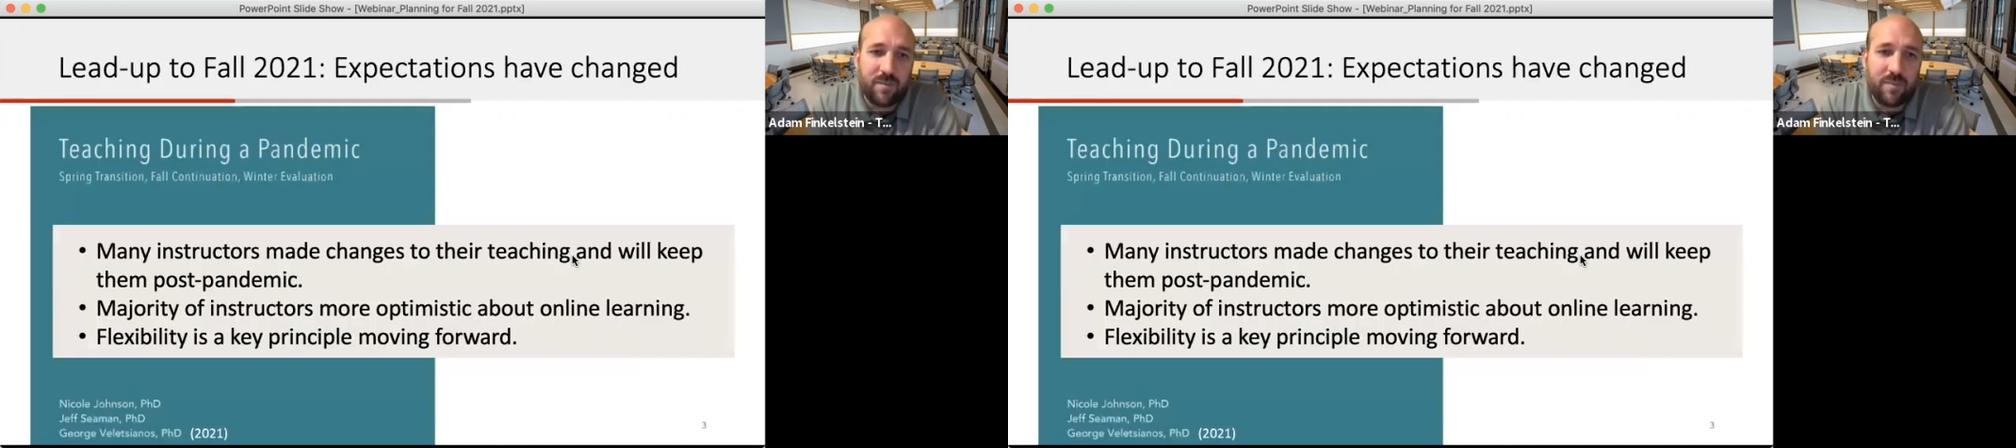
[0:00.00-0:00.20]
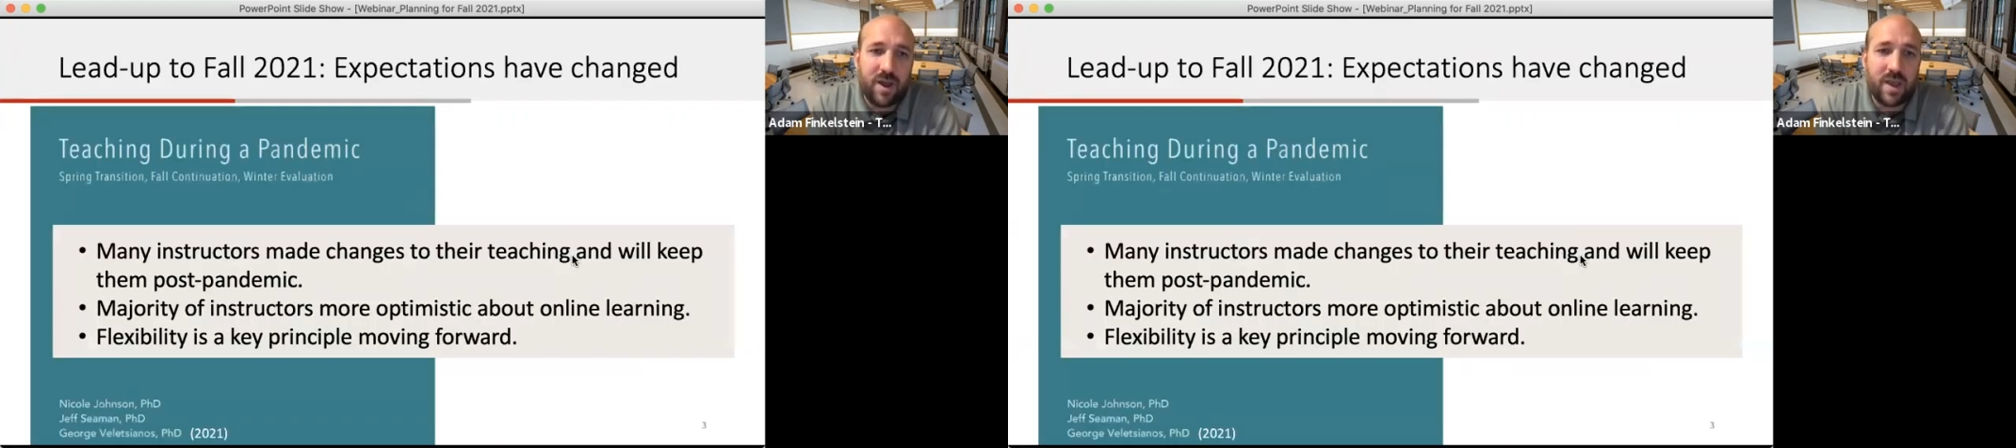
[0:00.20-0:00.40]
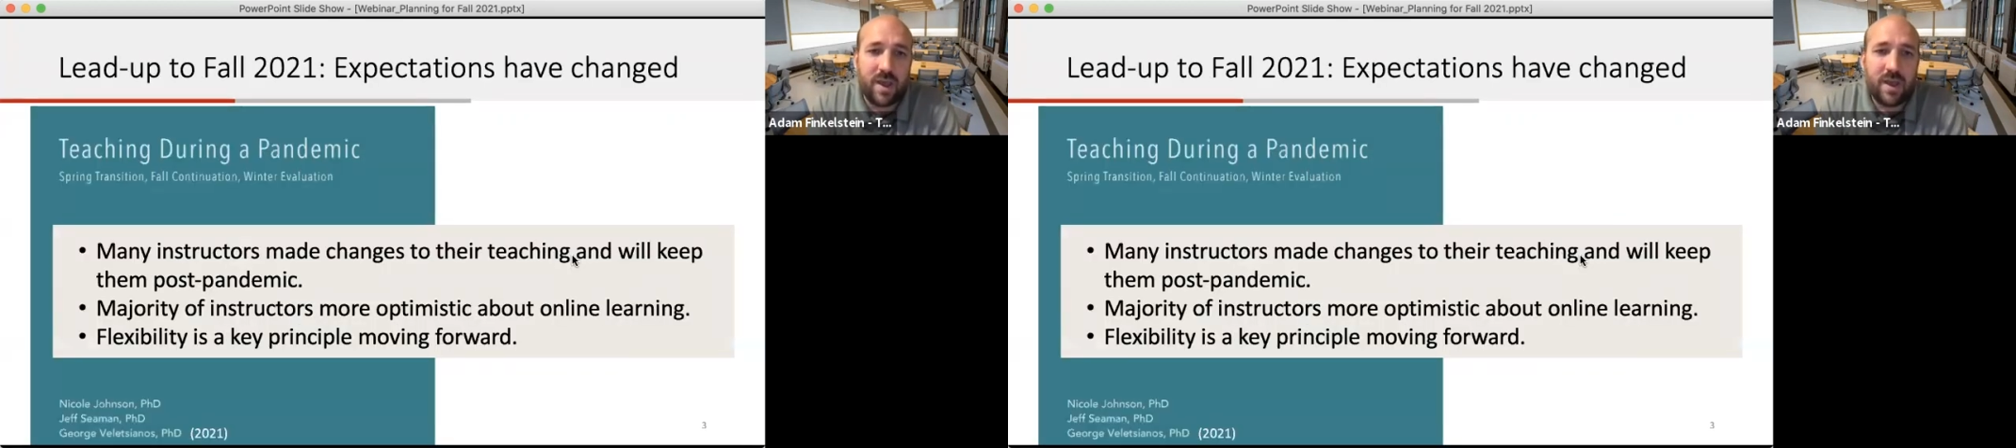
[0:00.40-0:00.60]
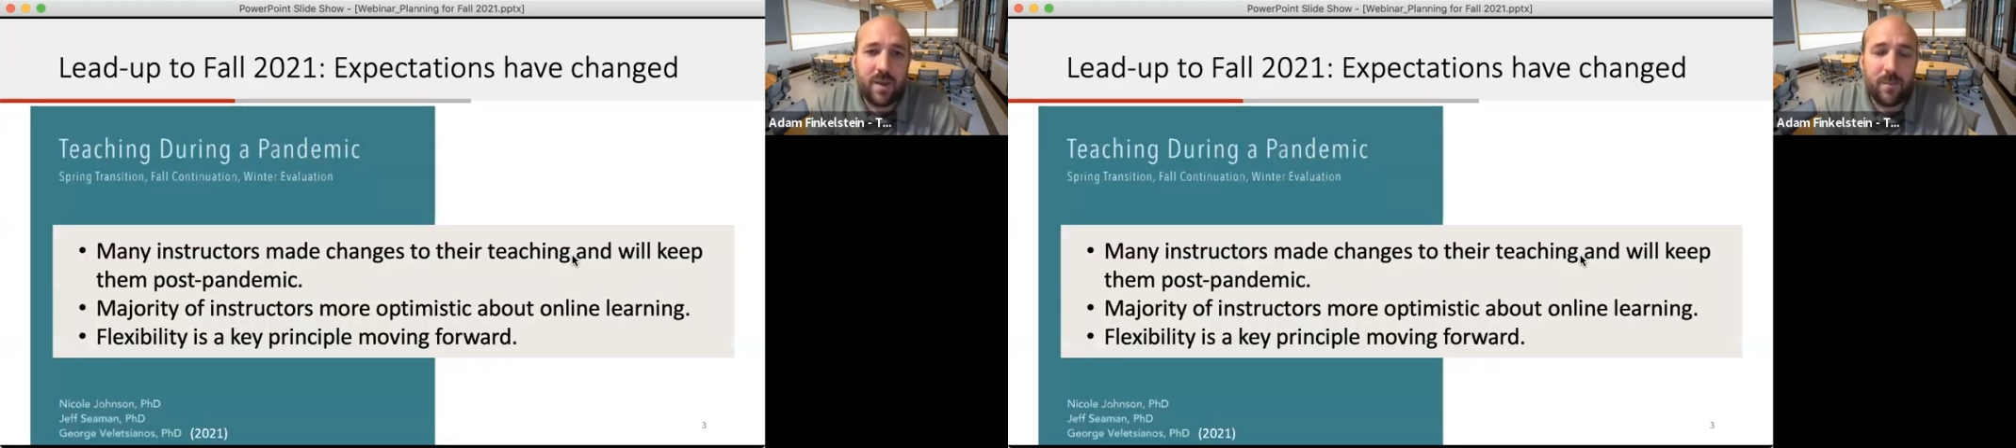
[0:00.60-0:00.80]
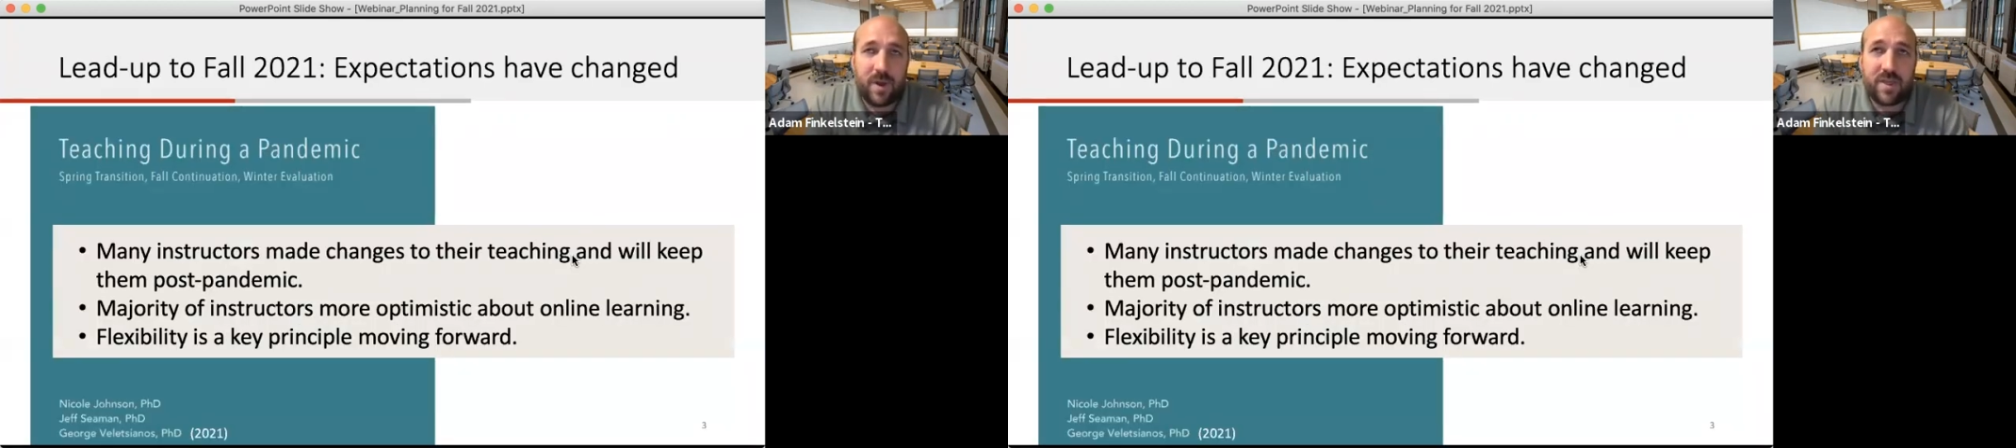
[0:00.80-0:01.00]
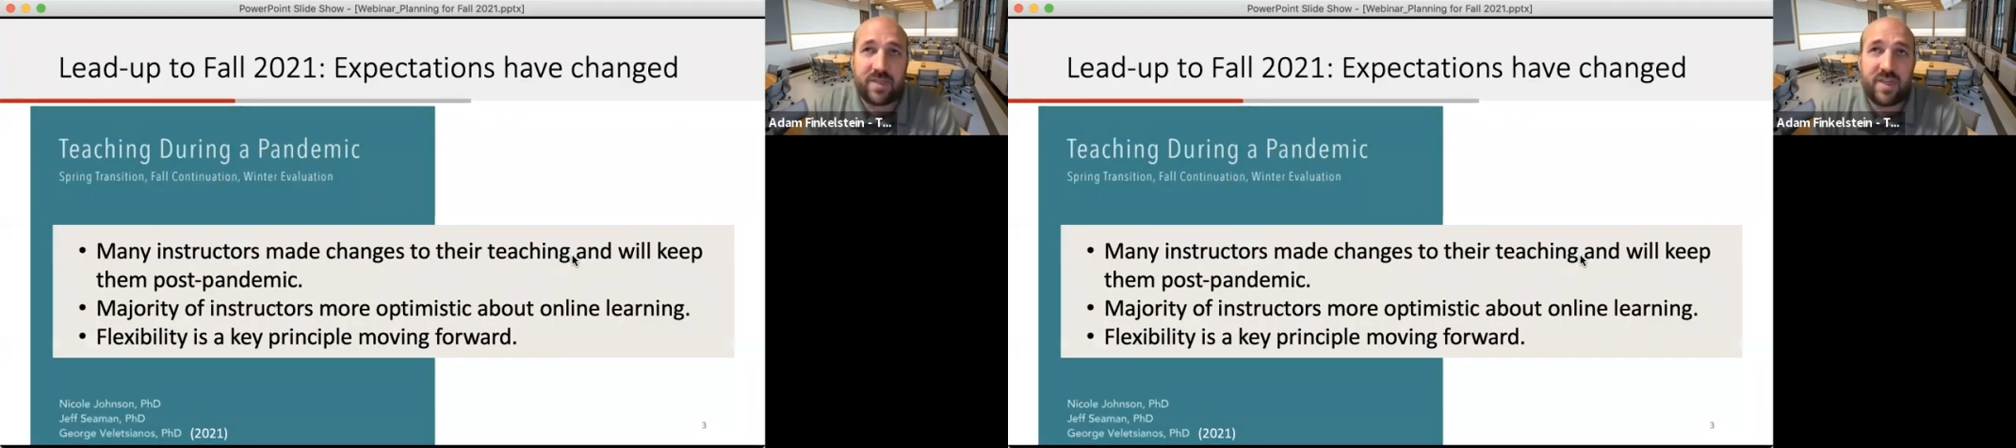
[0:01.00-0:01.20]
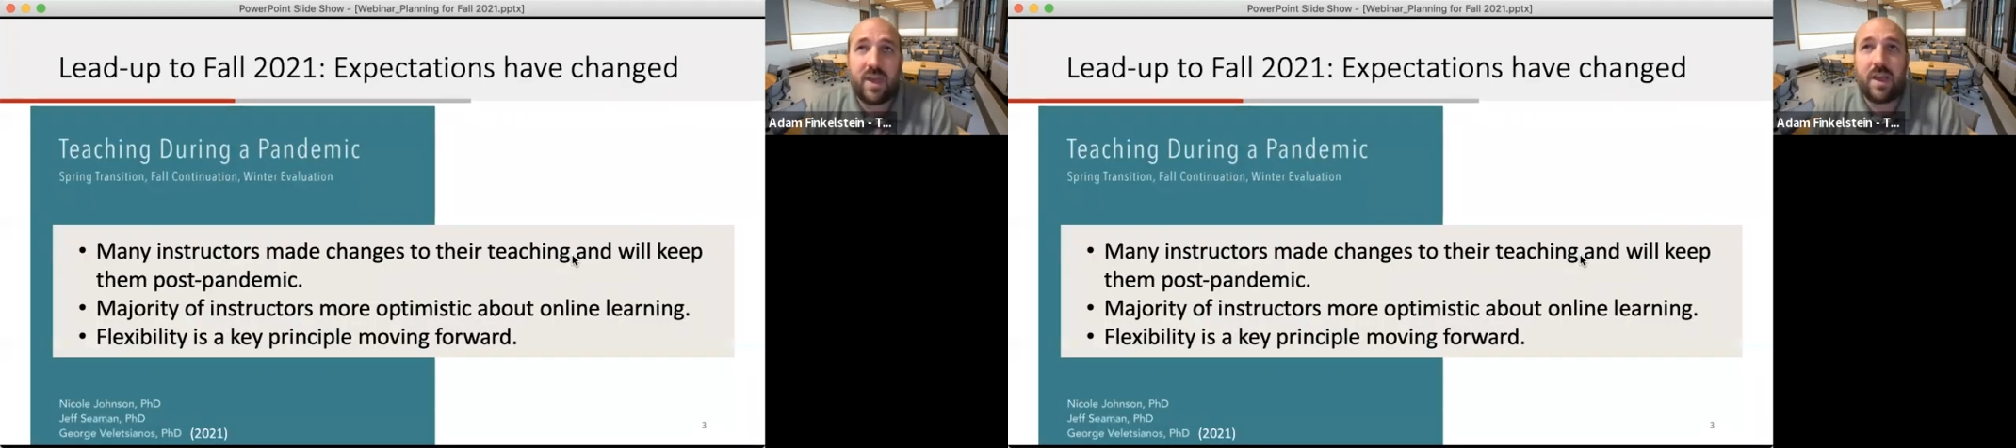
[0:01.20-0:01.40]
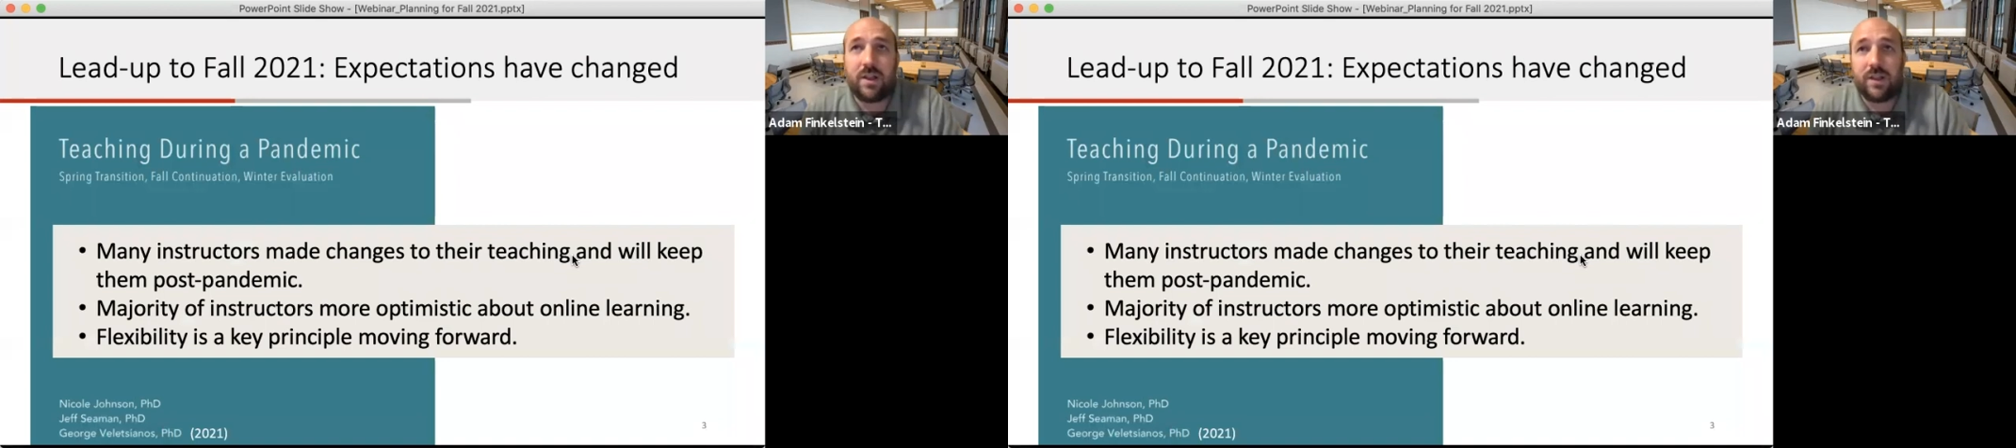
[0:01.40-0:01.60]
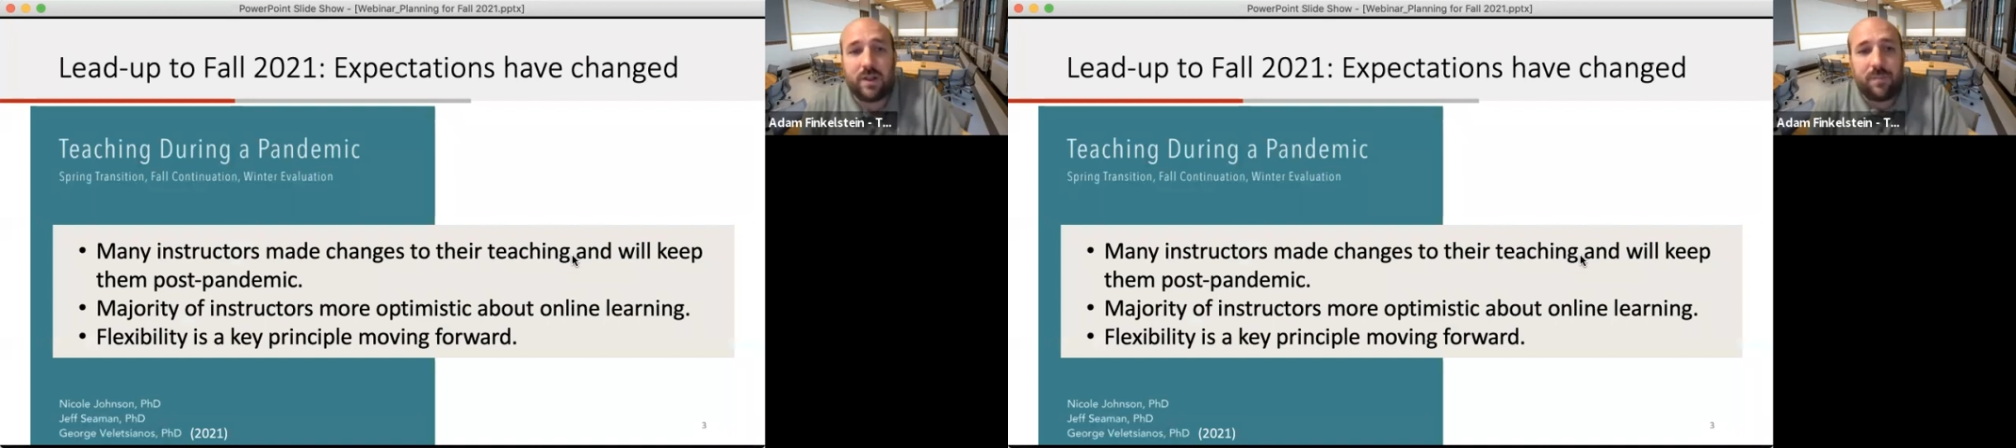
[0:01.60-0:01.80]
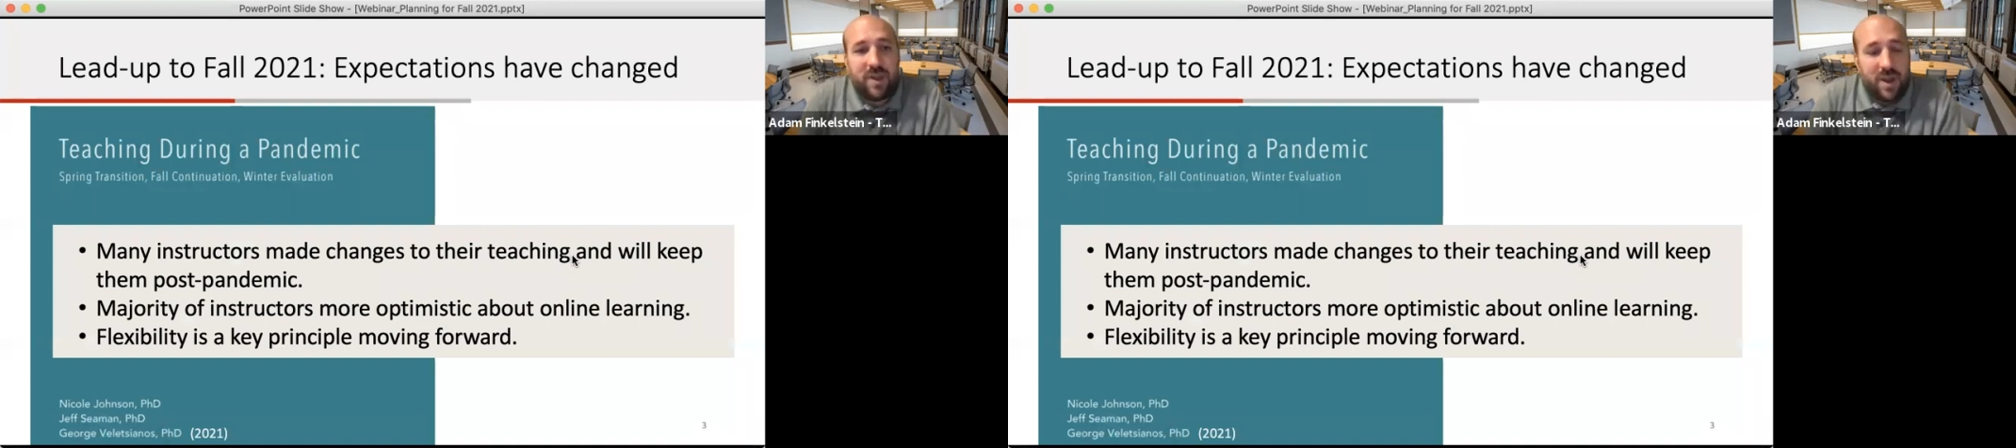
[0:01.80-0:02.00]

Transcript: by thinking a little bit